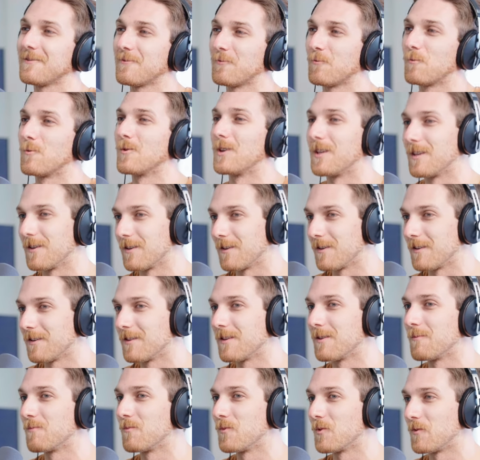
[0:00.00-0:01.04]
real.
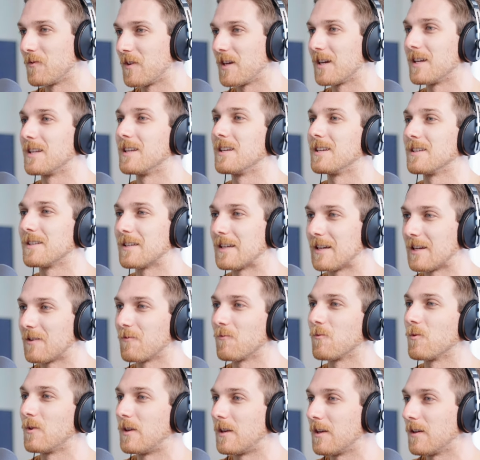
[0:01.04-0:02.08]
The movie idea is getting
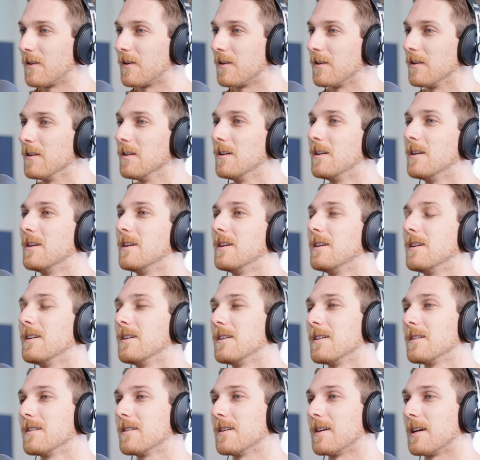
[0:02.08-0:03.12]
real.
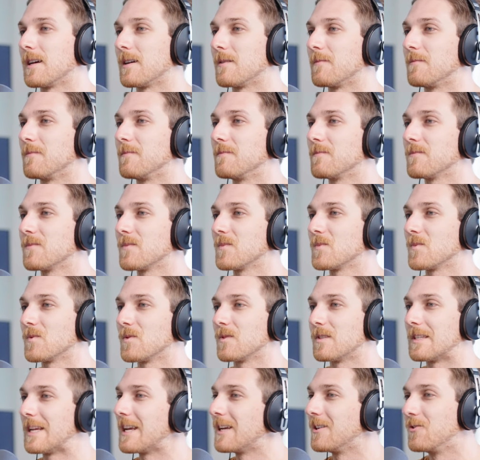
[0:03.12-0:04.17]
I'm
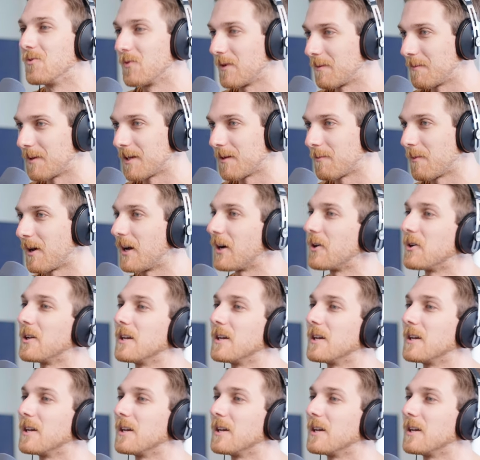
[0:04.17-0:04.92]
daydreaming about